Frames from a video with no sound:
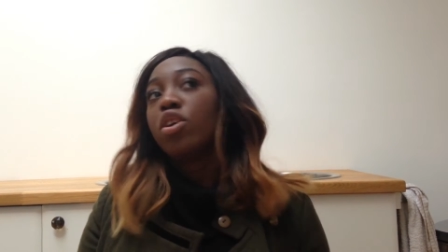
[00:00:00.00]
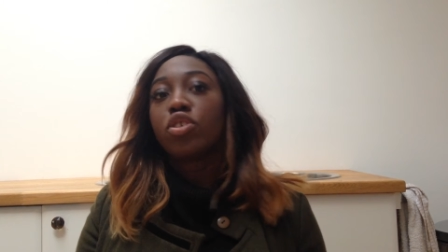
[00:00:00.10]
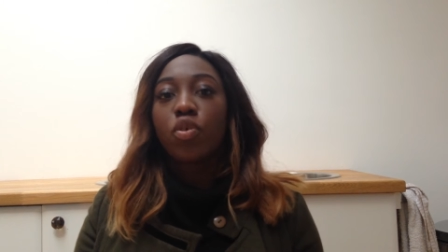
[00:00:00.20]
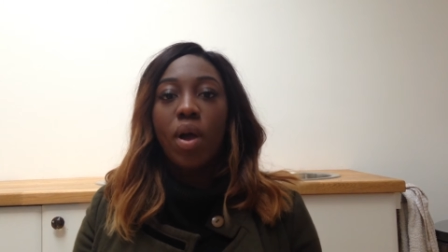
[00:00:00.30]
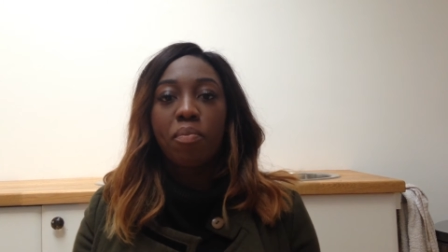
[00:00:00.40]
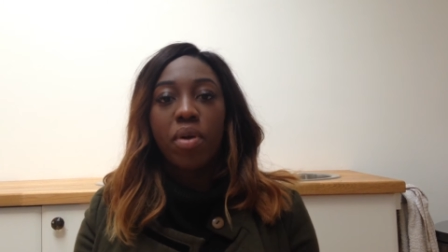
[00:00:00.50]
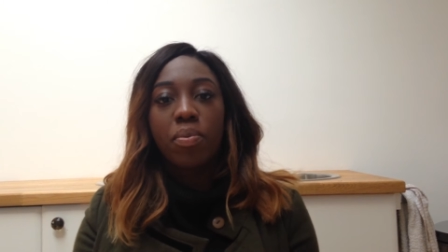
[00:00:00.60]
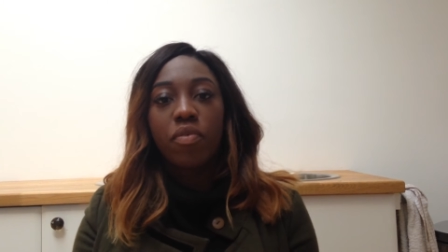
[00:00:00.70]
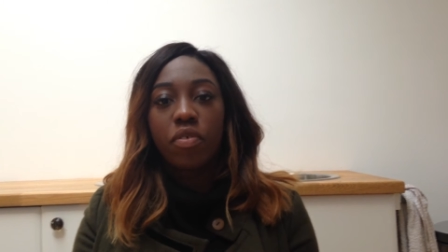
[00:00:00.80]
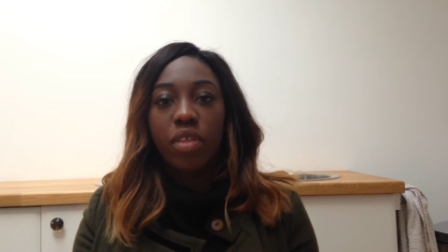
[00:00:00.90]
So I'm
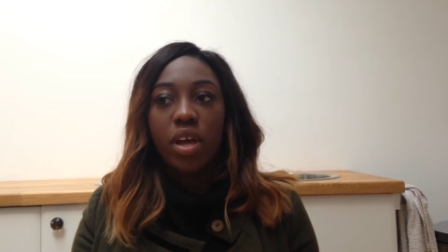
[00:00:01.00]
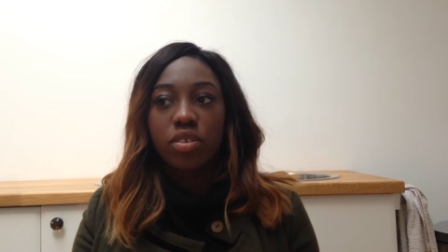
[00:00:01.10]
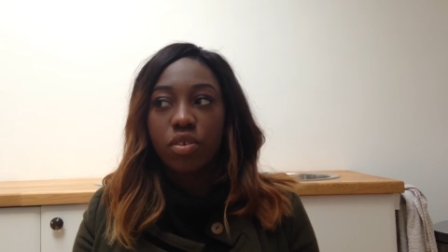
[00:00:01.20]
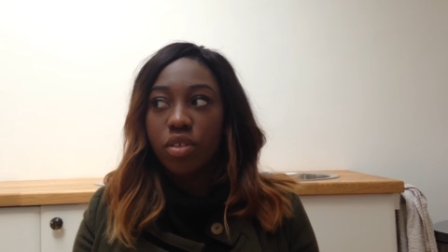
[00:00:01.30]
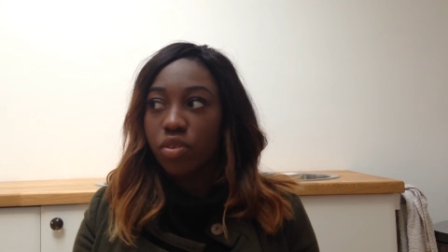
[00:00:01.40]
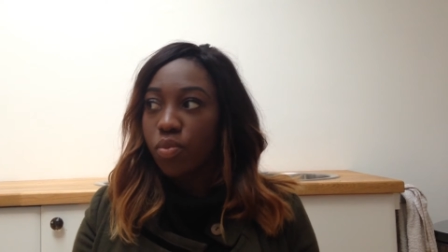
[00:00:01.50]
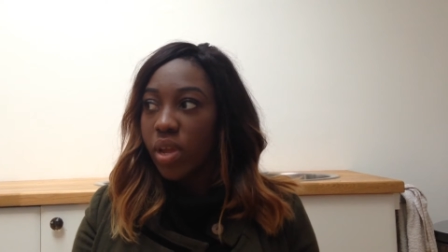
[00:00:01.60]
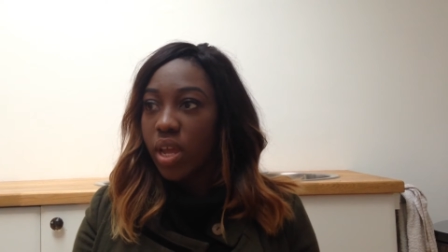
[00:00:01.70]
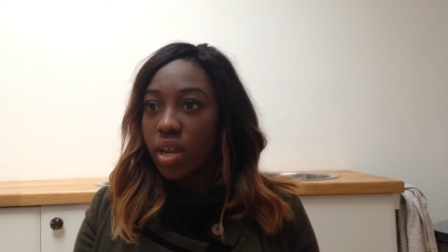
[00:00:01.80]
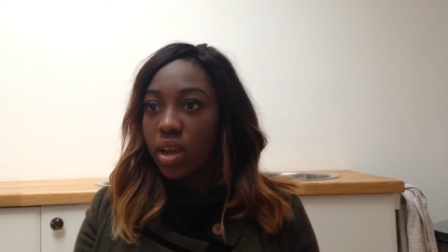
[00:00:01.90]
prepping for that. So this
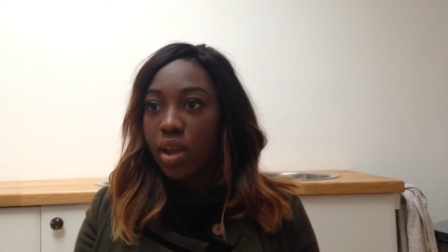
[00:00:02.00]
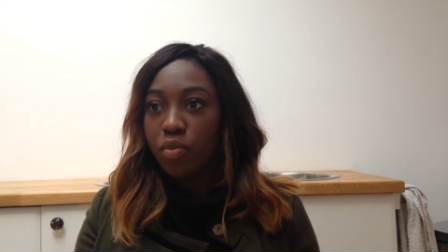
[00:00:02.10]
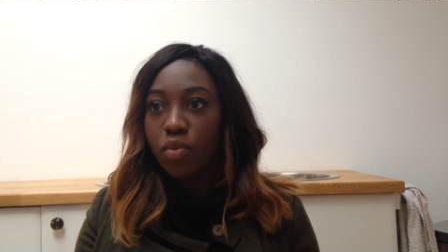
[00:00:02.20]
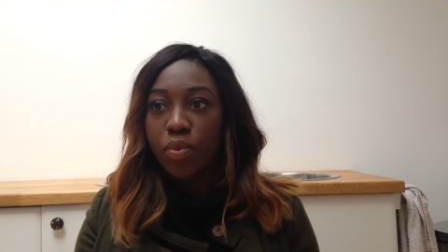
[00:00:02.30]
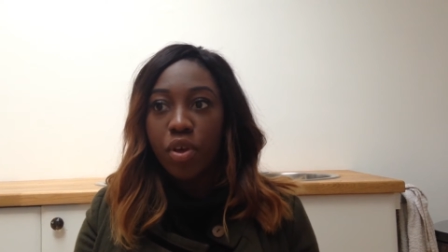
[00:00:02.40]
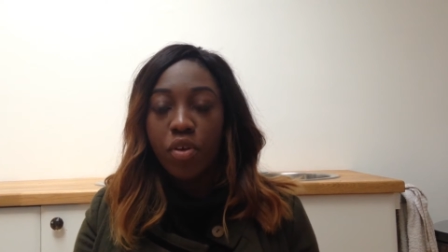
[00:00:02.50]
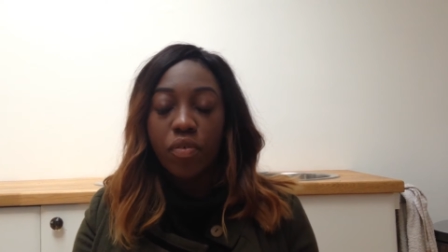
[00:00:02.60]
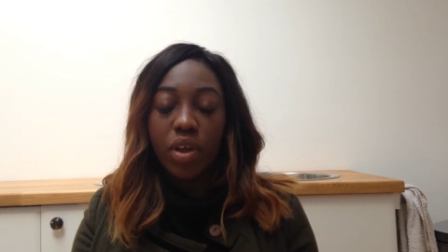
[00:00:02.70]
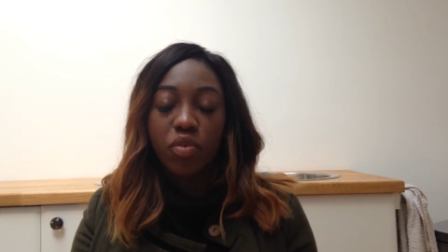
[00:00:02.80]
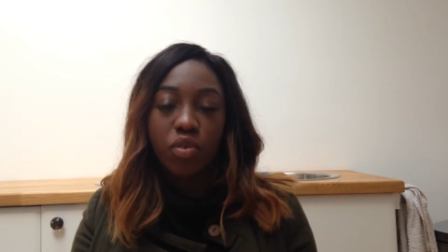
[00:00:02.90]
weekend, I will be
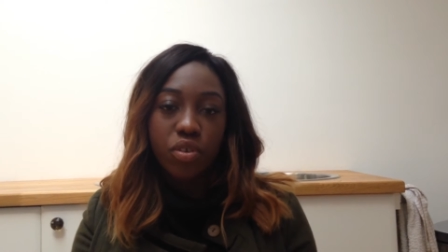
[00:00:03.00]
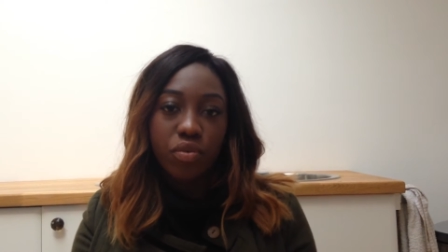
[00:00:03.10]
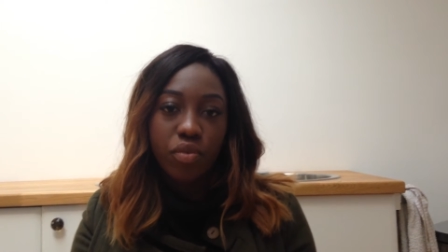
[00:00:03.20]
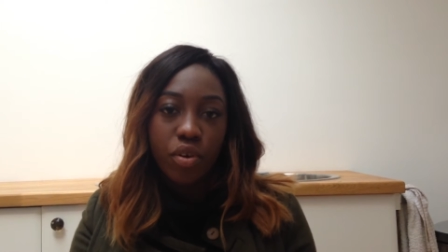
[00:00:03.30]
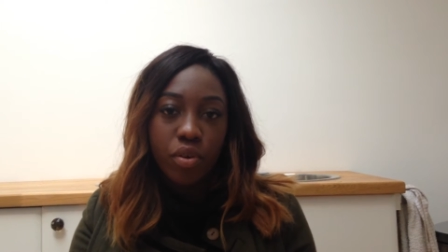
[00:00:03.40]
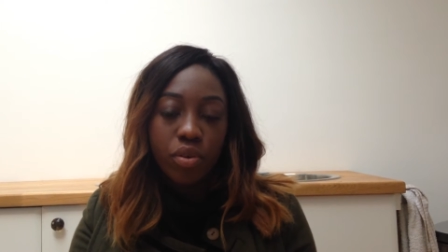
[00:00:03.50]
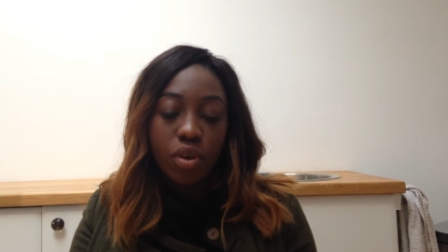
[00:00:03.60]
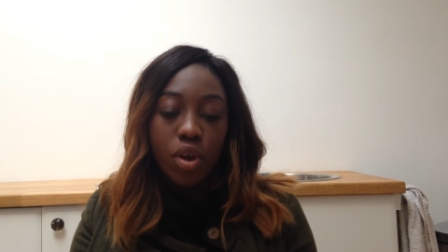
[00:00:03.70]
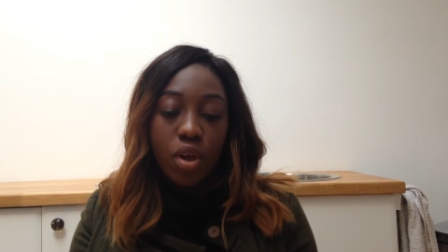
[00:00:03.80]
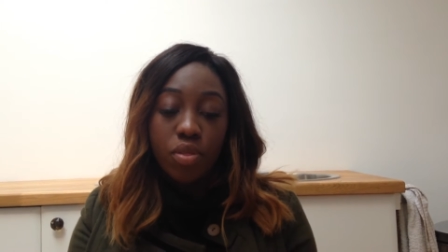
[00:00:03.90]
over at Norton Road.
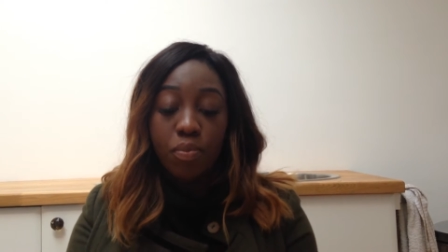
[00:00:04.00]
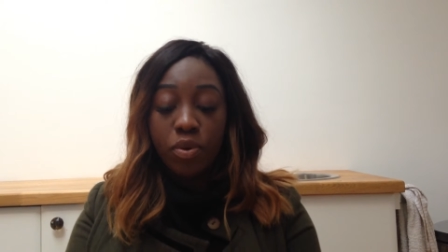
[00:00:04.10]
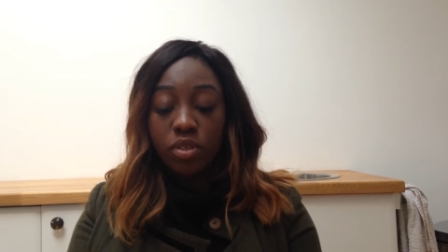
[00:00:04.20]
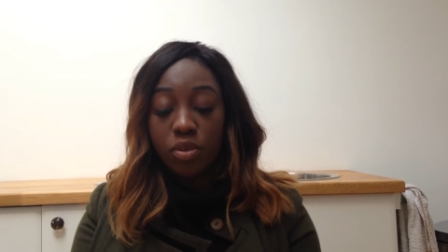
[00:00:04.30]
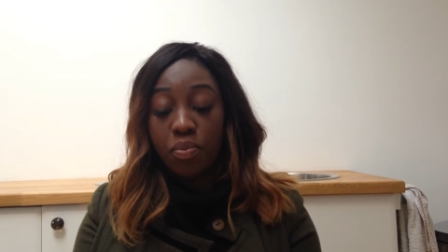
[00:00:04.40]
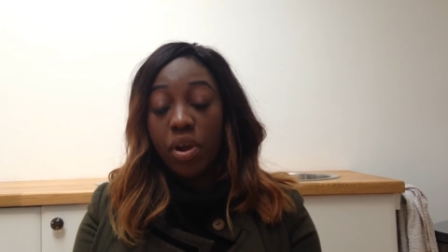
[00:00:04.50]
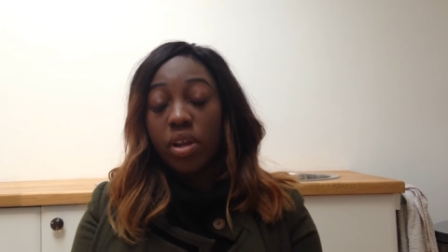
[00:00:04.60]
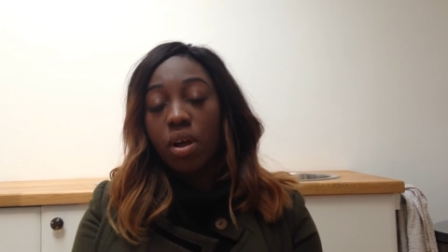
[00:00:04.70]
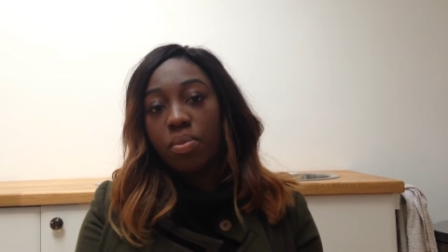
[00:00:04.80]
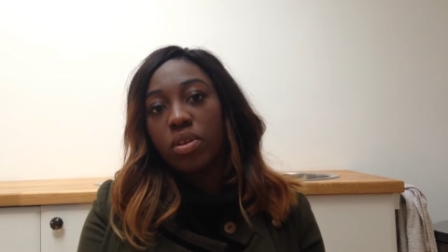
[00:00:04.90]
The builders are
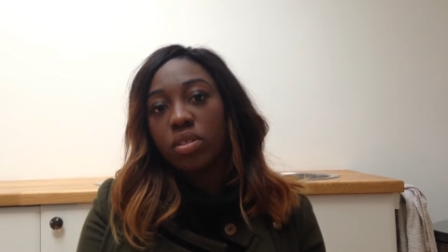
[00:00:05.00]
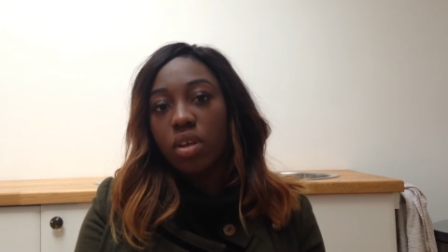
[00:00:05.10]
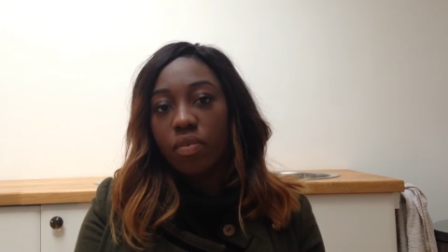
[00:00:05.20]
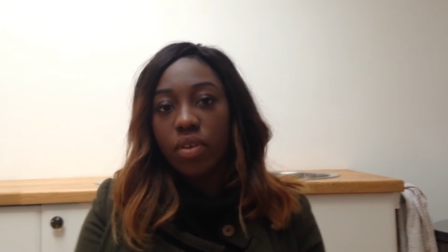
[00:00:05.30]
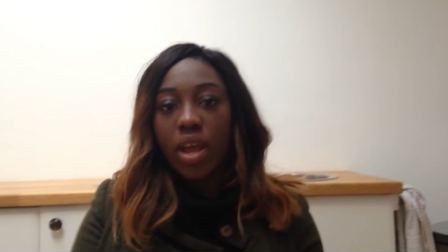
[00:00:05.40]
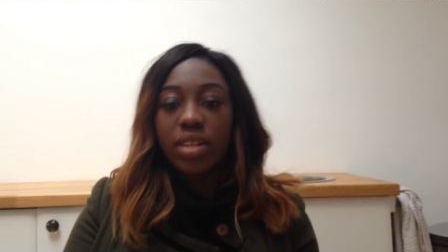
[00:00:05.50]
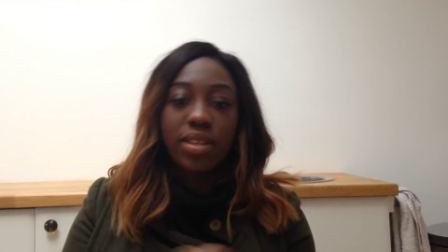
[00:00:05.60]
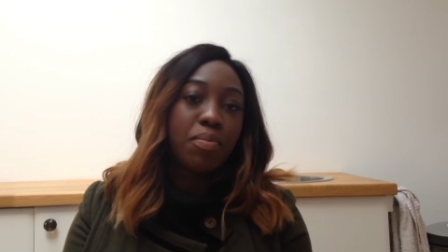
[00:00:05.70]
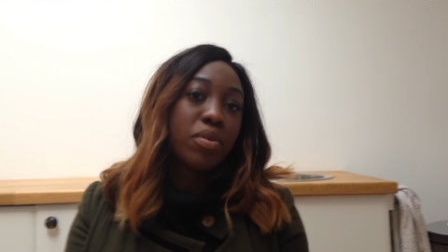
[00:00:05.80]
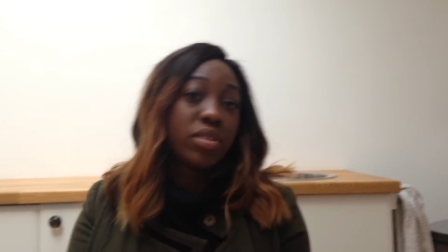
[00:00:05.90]
putting up their stuff, and as
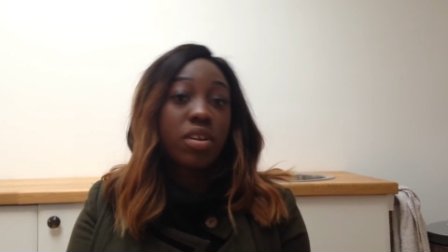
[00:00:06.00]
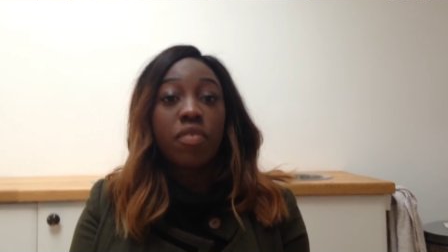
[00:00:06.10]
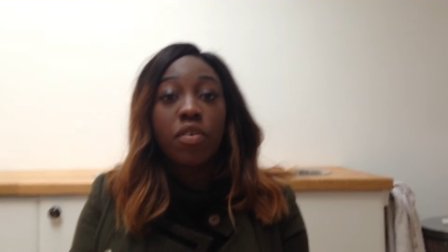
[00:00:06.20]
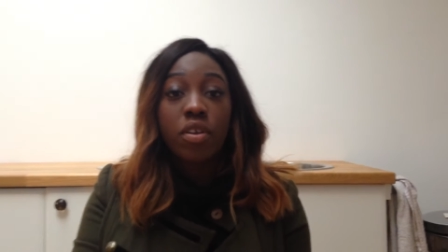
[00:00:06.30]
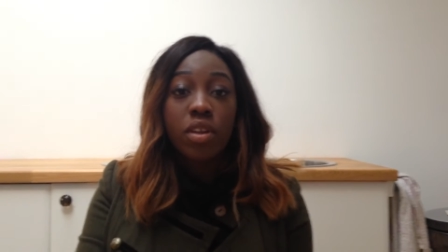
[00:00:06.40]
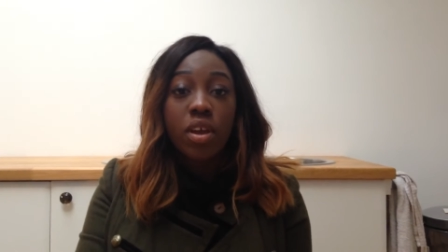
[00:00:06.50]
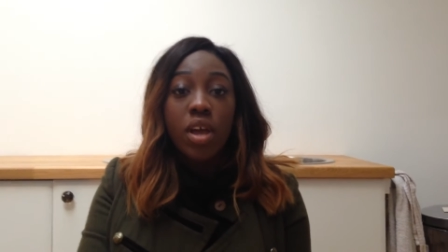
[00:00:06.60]
they put stuff on,